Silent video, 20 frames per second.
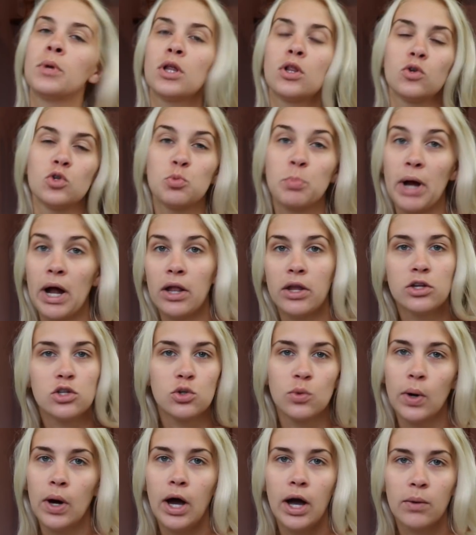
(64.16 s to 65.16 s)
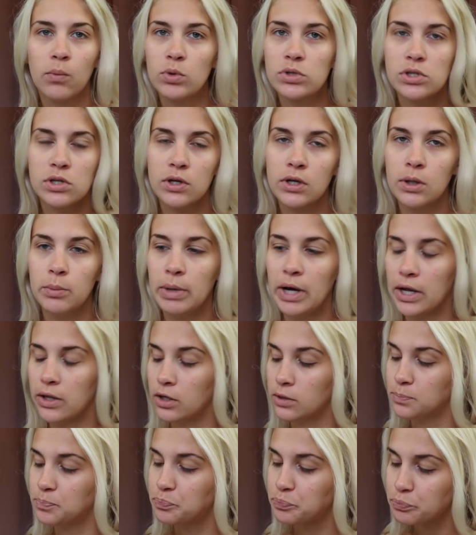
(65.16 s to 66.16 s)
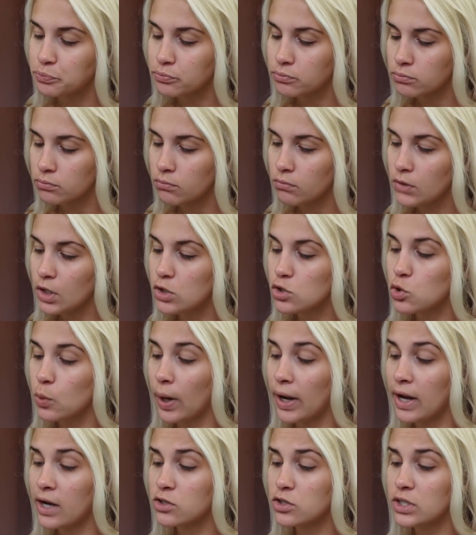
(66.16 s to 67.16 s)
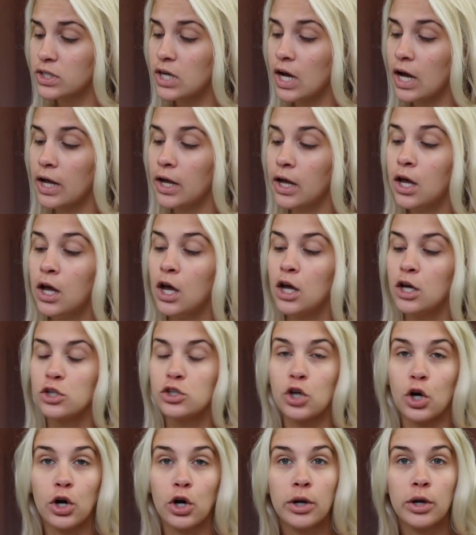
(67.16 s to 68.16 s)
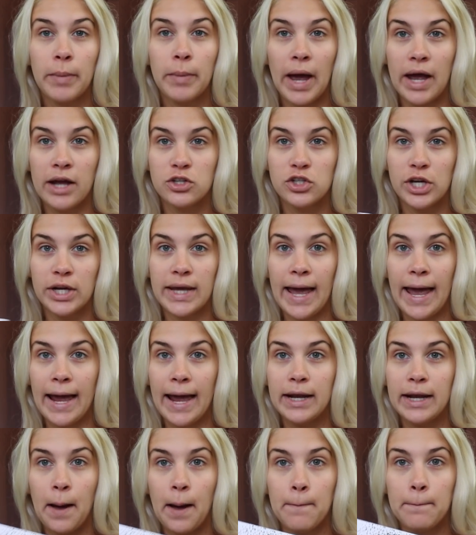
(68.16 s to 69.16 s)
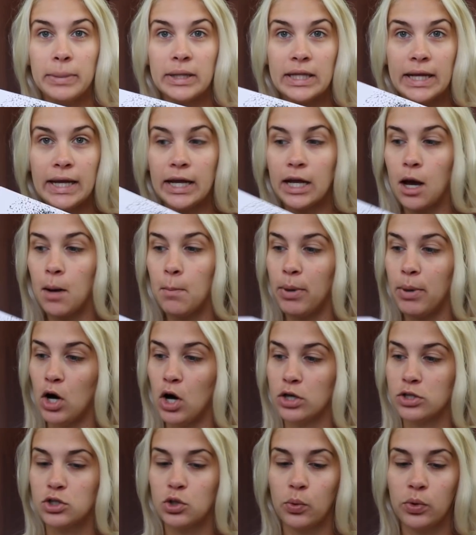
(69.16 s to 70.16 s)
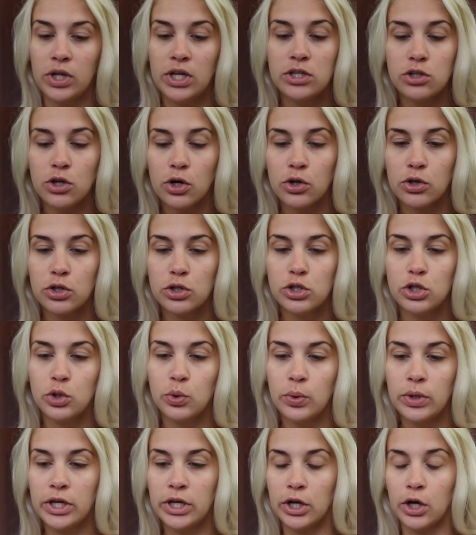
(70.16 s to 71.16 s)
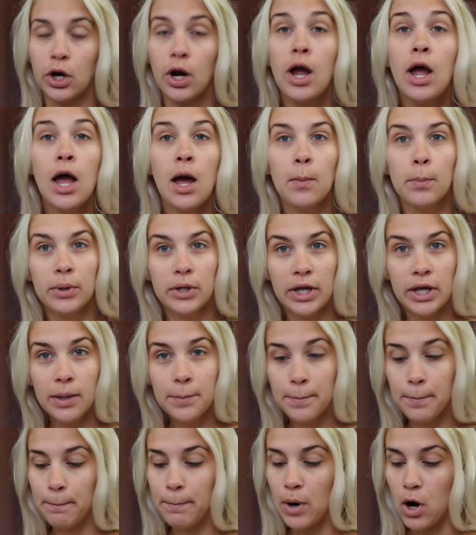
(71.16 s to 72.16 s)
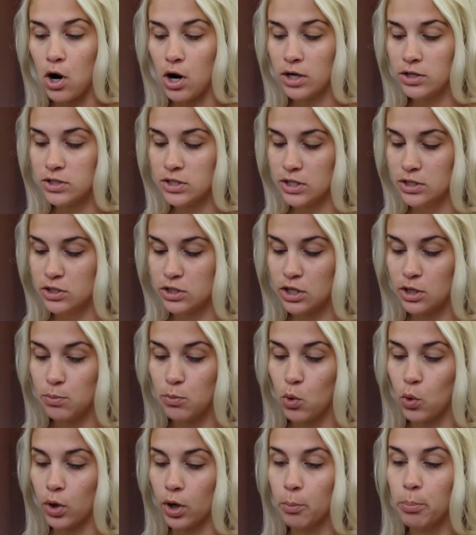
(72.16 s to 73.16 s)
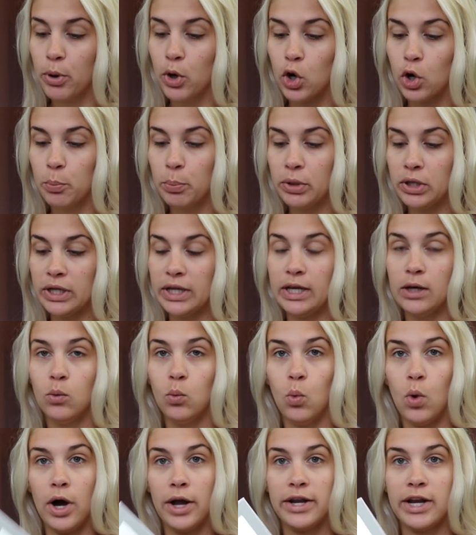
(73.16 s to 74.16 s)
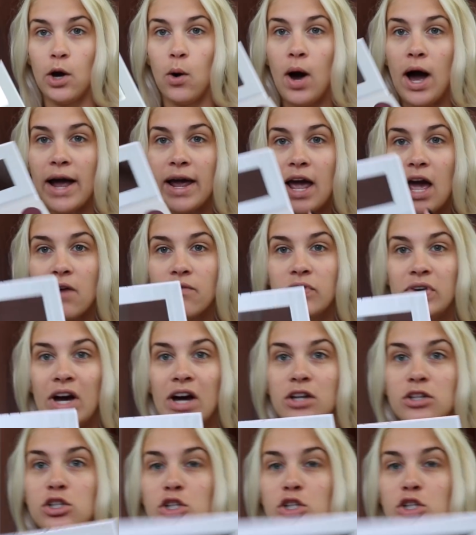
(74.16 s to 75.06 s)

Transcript: many of those palettes, so I wasn't gonna buy them. So I actually got Dark Magic and Bling Boss. So these are the two here. Bling Boss is the more purpley one. Now I have not